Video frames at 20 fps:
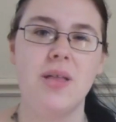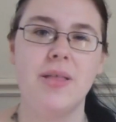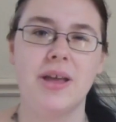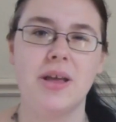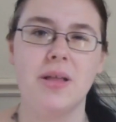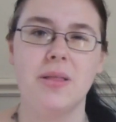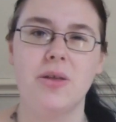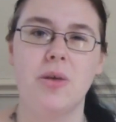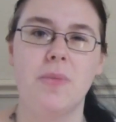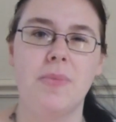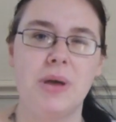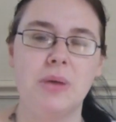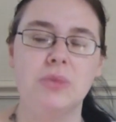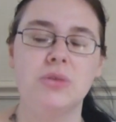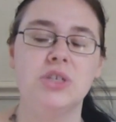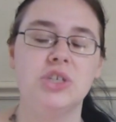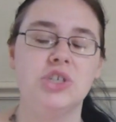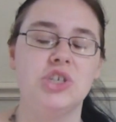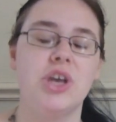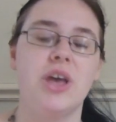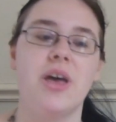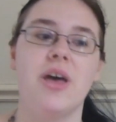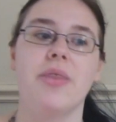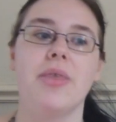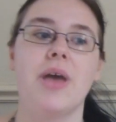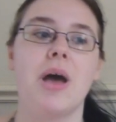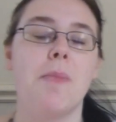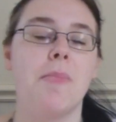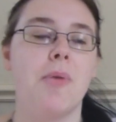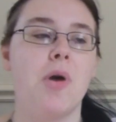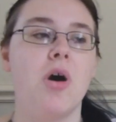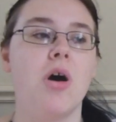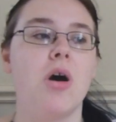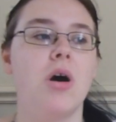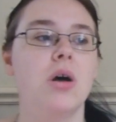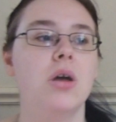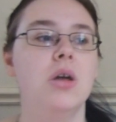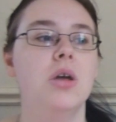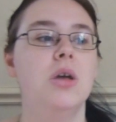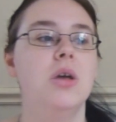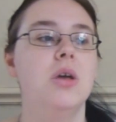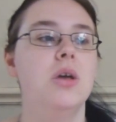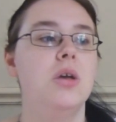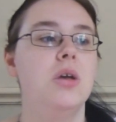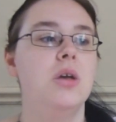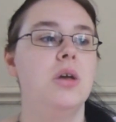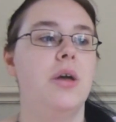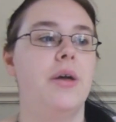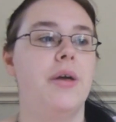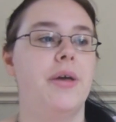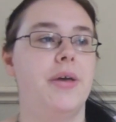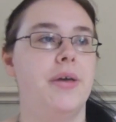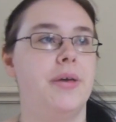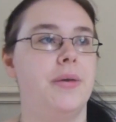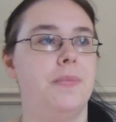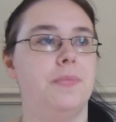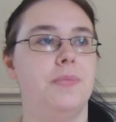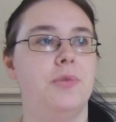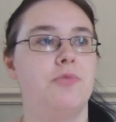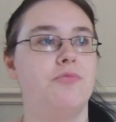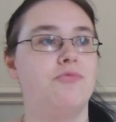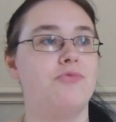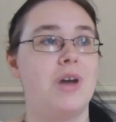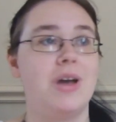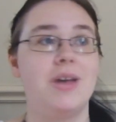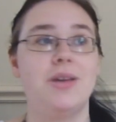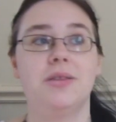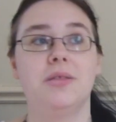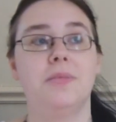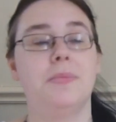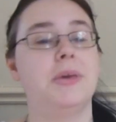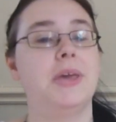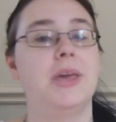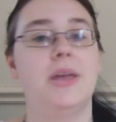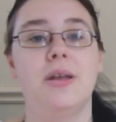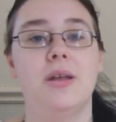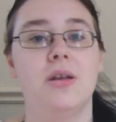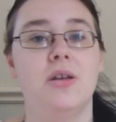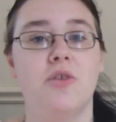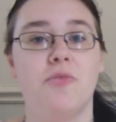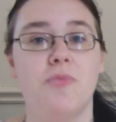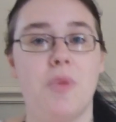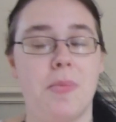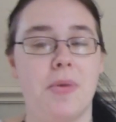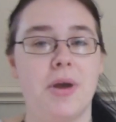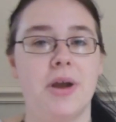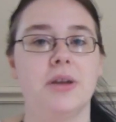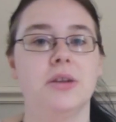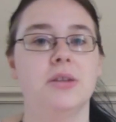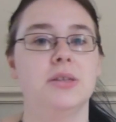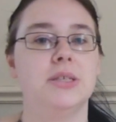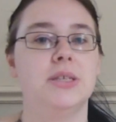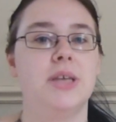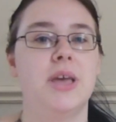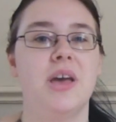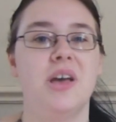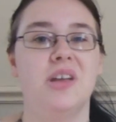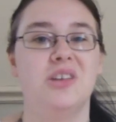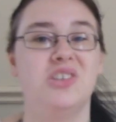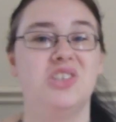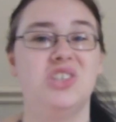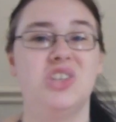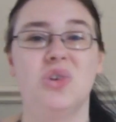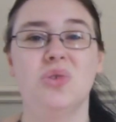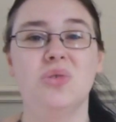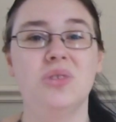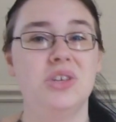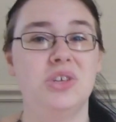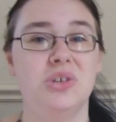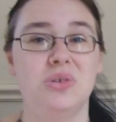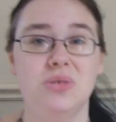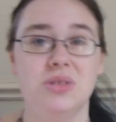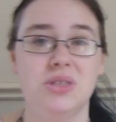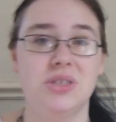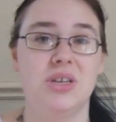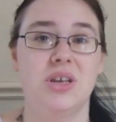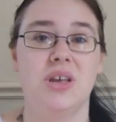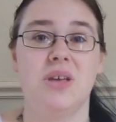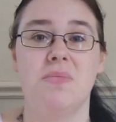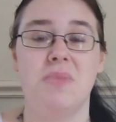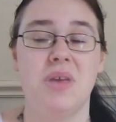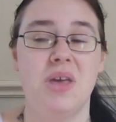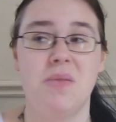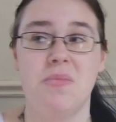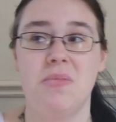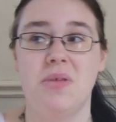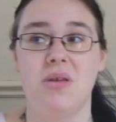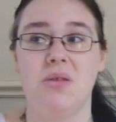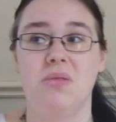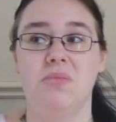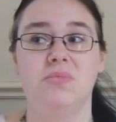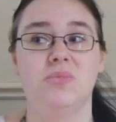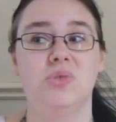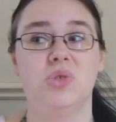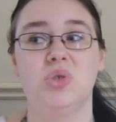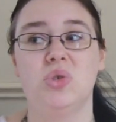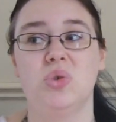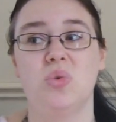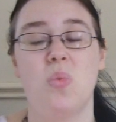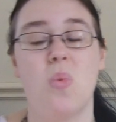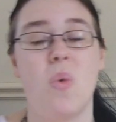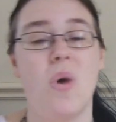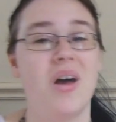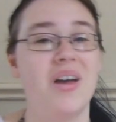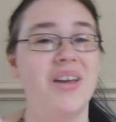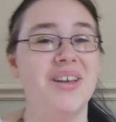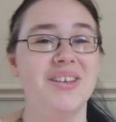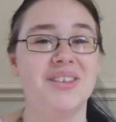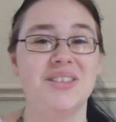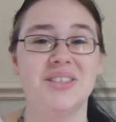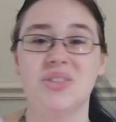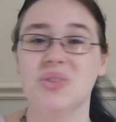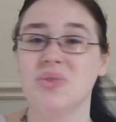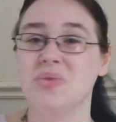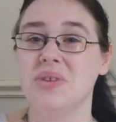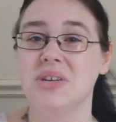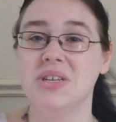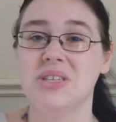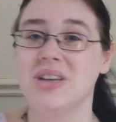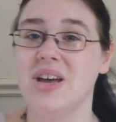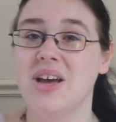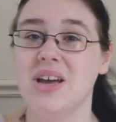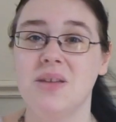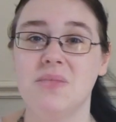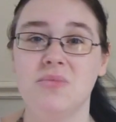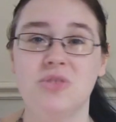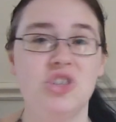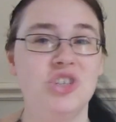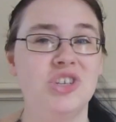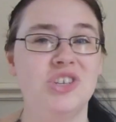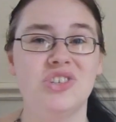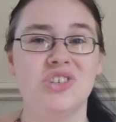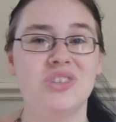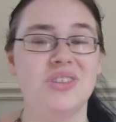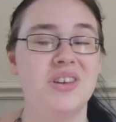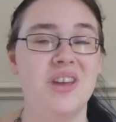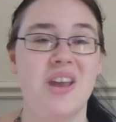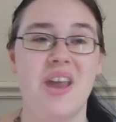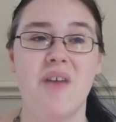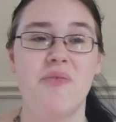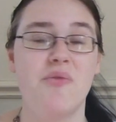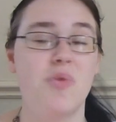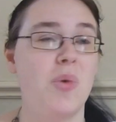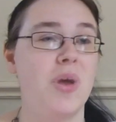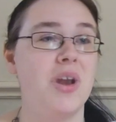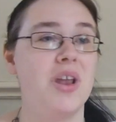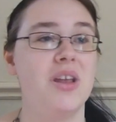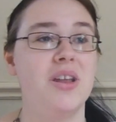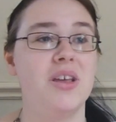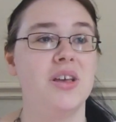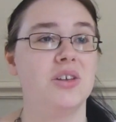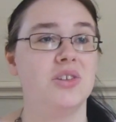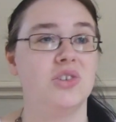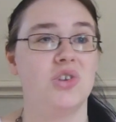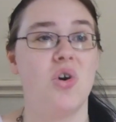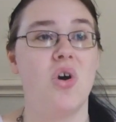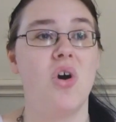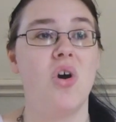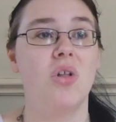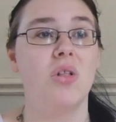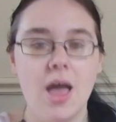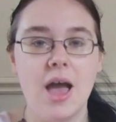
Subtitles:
like a little bouncy chair that I bought right at the beginning of my pregnancy, and she only used it maybe twice, three times. She just never went in it at all.